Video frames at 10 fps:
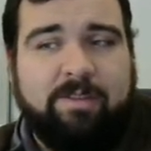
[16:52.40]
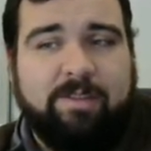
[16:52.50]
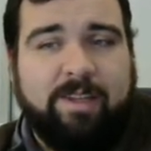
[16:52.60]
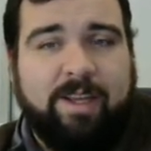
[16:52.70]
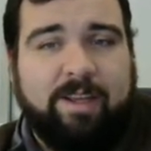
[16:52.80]

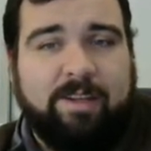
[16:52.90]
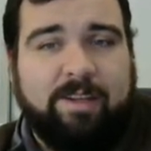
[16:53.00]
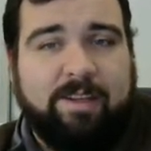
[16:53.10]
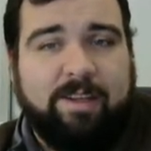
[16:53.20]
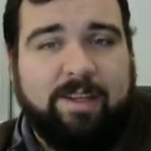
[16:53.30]

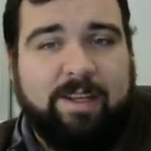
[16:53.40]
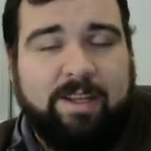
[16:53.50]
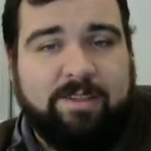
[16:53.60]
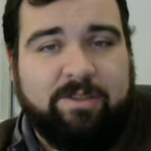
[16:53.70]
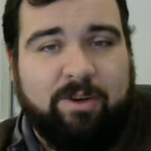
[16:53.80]
then
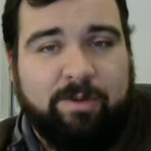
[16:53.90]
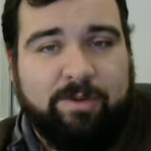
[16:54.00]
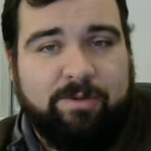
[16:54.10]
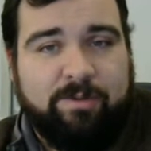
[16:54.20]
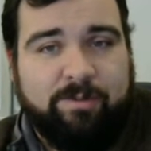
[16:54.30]
it's
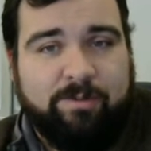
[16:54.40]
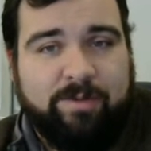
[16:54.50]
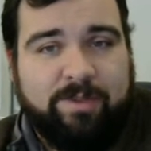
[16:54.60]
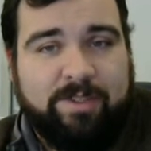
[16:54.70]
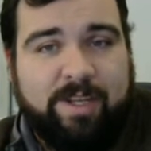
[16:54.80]
going to
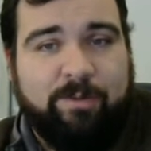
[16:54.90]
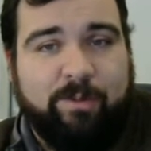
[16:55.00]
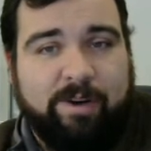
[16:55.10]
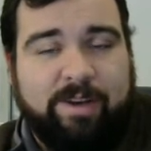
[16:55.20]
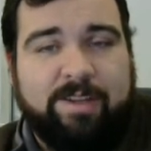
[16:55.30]
stay
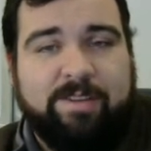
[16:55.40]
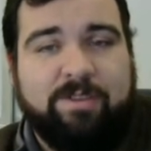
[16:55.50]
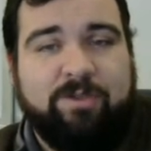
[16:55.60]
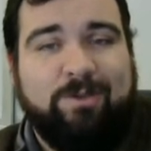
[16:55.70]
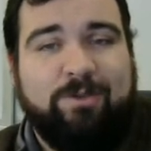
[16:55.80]
where it is.
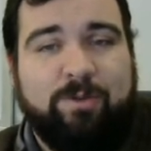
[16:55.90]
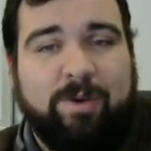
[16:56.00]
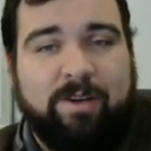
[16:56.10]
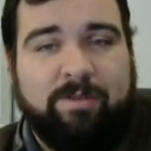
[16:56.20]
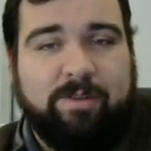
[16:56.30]
It's going to
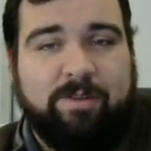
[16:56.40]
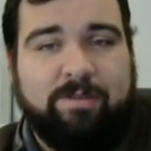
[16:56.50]
hover.